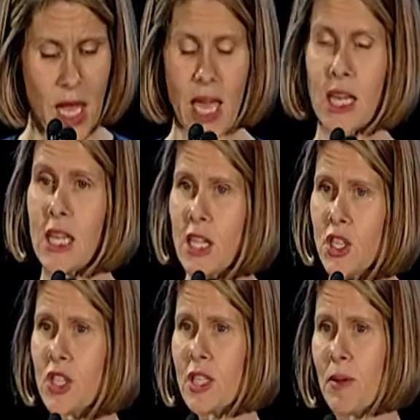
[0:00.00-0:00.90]
and
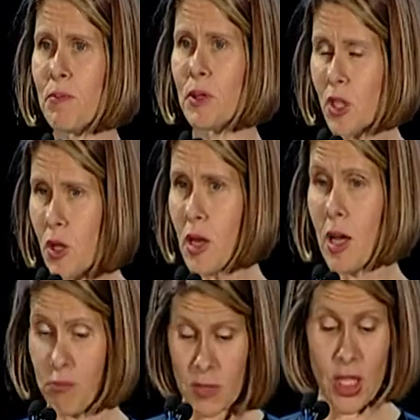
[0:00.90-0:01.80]
each
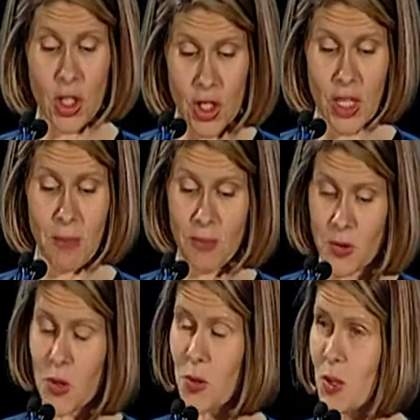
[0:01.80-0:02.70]
step
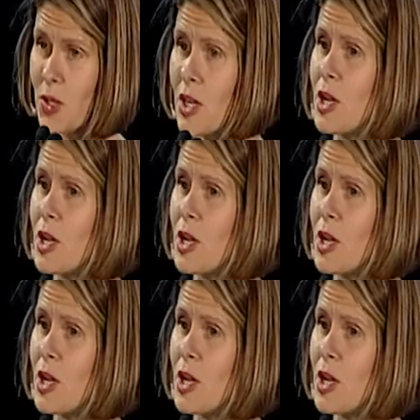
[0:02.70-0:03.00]
forward